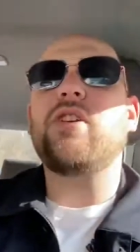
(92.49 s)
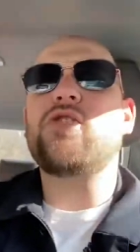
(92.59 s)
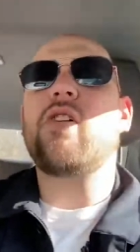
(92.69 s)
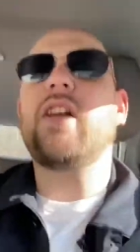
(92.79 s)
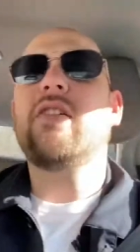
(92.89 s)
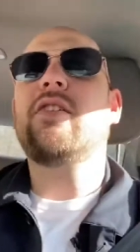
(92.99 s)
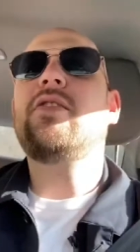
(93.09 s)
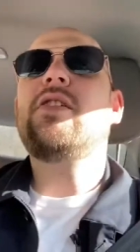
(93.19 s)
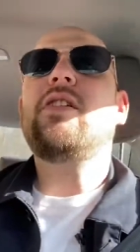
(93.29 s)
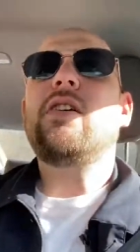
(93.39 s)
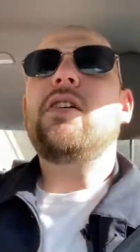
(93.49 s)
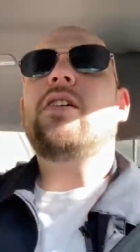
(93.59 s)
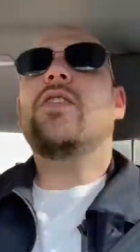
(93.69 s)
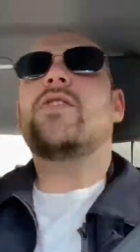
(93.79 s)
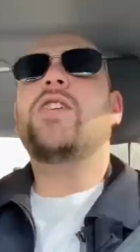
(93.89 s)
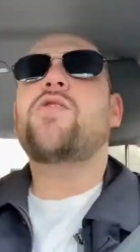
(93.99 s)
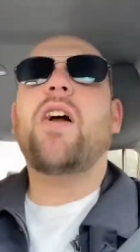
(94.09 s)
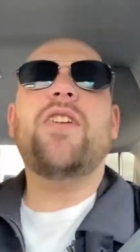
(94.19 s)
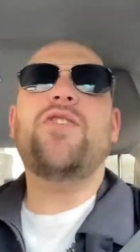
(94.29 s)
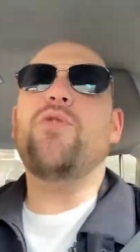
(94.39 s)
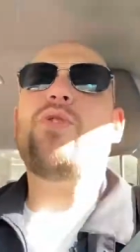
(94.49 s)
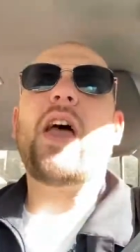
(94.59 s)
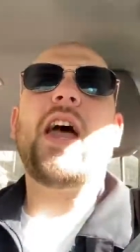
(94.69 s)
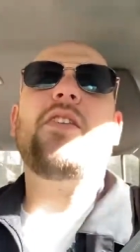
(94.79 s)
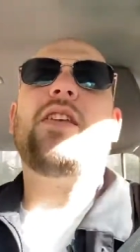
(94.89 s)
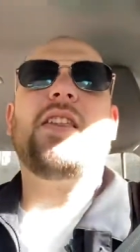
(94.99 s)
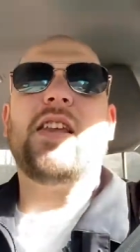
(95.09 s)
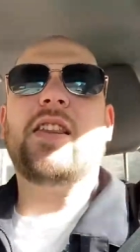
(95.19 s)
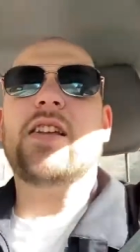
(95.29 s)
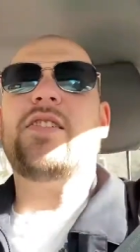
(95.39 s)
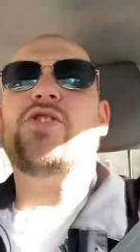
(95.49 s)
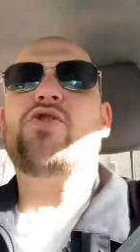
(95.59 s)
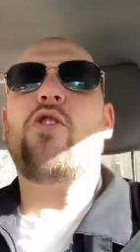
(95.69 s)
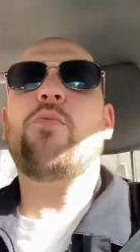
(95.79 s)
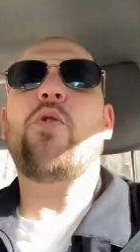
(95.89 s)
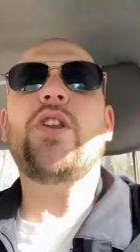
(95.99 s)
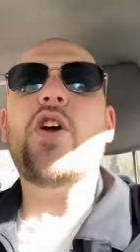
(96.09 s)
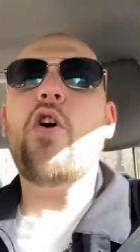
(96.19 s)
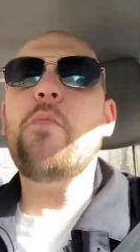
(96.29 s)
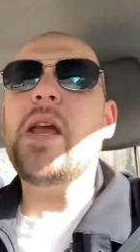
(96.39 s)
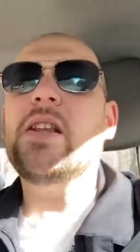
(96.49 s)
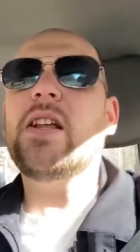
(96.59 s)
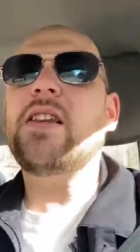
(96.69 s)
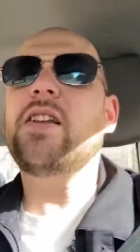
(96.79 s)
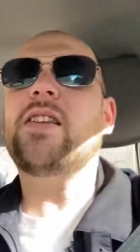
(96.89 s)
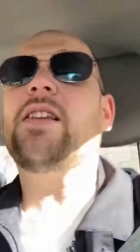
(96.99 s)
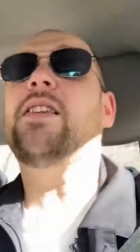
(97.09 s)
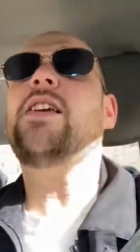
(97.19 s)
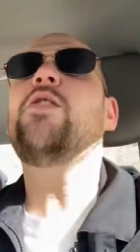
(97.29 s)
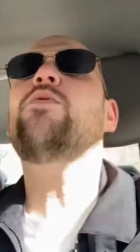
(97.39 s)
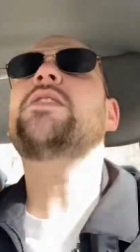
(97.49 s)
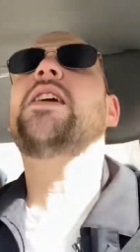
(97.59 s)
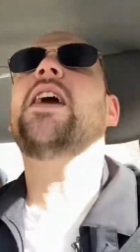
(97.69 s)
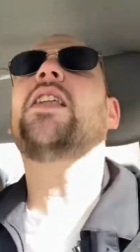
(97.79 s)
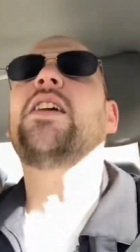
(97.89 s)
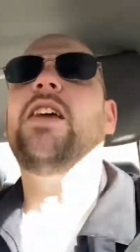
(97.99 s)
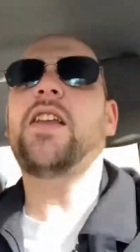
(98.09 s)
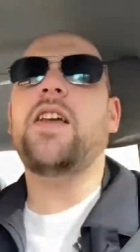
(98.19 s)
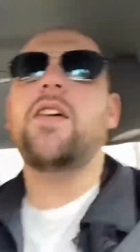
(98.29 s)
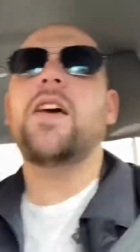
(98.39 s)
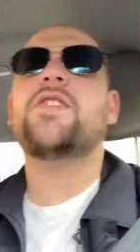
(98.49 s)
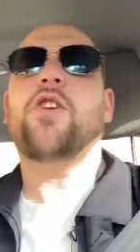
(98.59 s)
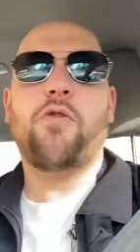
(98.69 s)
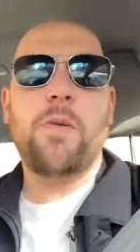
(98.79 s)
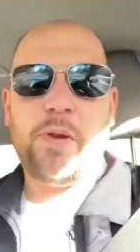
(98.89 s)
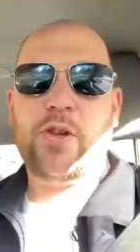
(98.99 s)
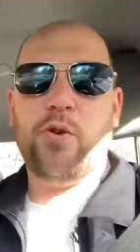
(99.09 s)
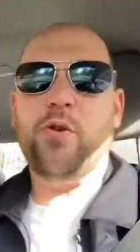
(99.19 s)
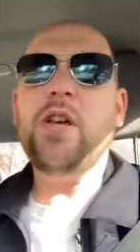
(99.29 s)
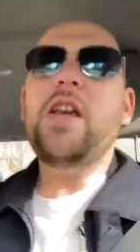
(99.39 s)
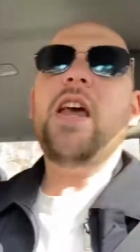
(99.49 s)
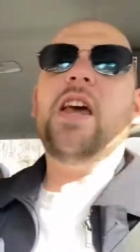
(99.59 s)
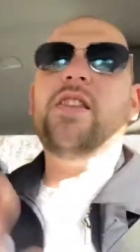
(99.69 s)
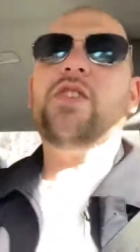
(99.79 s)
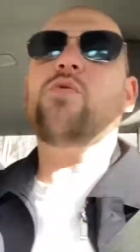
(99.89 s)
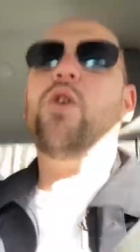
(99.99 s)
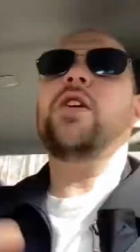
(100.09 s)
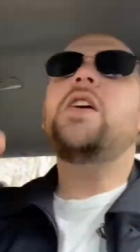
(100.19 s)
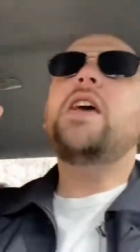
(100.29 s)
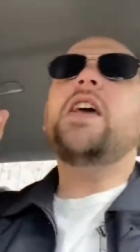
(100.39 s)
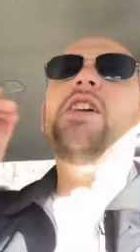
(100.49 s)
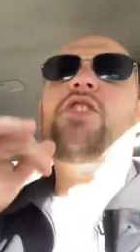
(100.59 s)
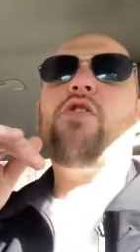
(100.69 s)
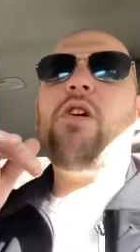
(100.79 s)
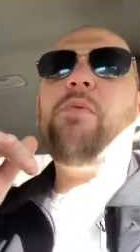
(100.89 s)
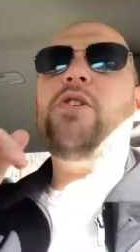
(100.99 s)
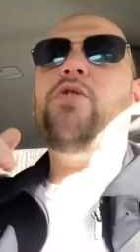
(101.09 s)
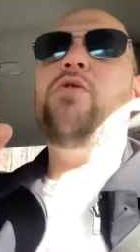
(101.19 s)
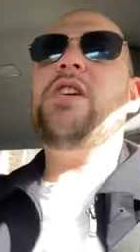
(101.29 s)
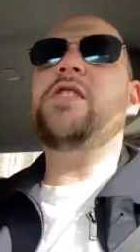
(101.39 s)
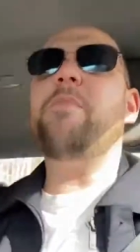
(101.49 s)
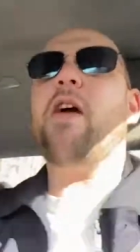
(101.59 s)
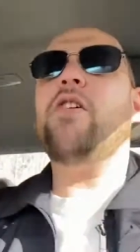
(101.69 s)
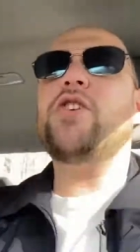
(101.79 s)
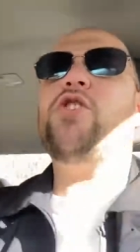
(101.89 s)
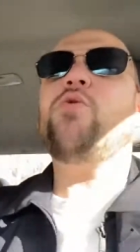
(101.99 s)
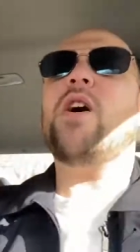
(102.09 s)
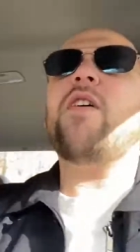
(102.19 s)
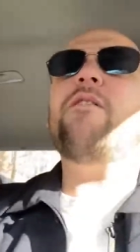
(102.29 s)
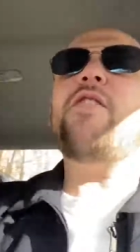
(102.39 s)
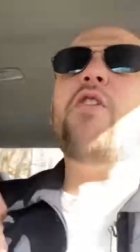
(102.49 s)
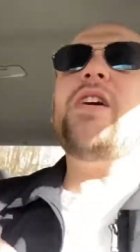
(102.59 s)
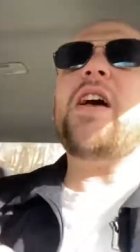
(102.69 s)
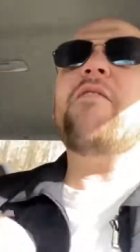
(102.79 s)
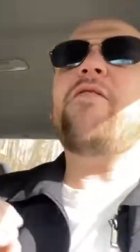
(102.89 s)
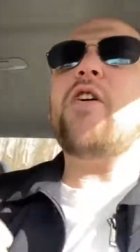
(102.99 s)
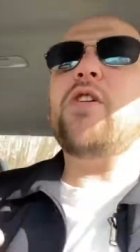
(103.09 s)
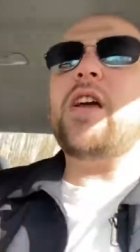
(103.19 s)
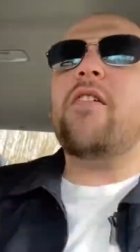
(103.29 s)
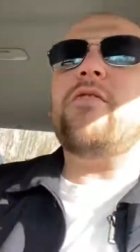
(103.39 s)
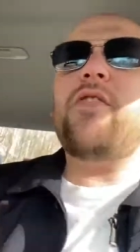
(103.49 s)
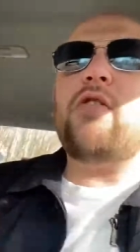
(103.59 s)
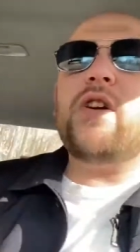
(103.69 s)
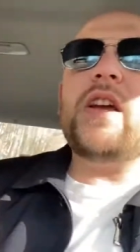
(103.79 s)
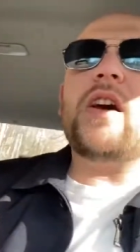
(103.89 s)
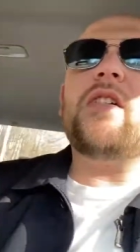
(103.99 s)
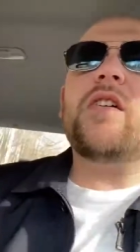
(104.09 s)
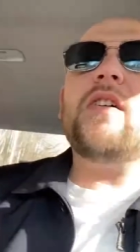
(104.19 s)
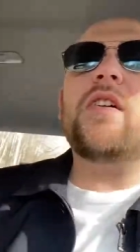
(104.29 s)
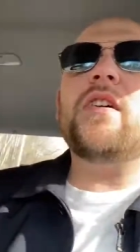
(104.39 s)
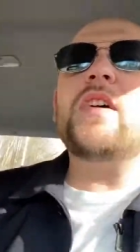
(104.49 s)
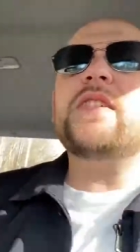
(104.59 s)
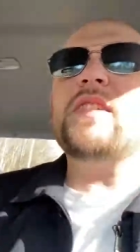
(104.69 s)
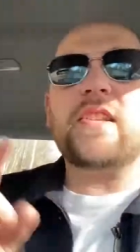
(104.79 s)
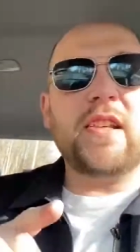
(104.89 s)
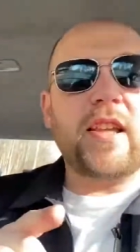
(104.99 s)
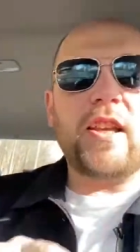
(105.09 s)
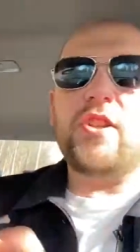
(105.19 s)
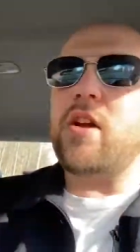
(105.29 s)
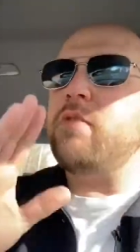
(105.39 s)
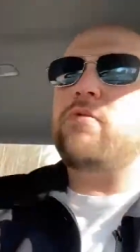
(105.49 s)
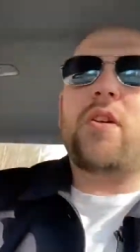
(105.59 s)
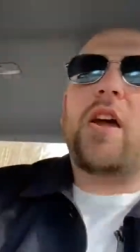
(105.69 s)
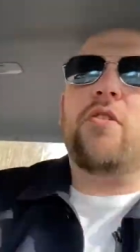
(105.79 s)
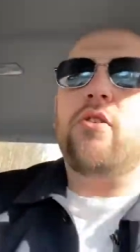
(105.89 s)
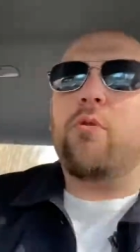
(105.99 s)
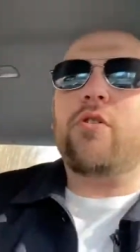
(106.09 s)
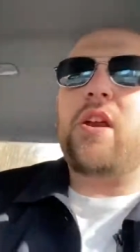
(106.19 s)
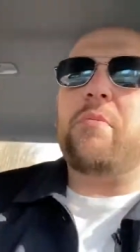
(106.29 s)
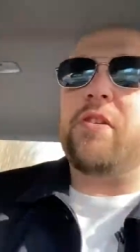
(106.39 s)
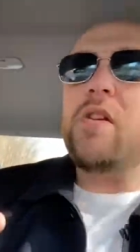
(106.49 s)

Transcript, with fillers: They try to they try to do that. They think that's a strong point. No, man, let the, the he was killing it as a creepy dude in this one. He's a creepy dude. He's married to a very, very, very uh, sexy lady. I, I don't know what her name is.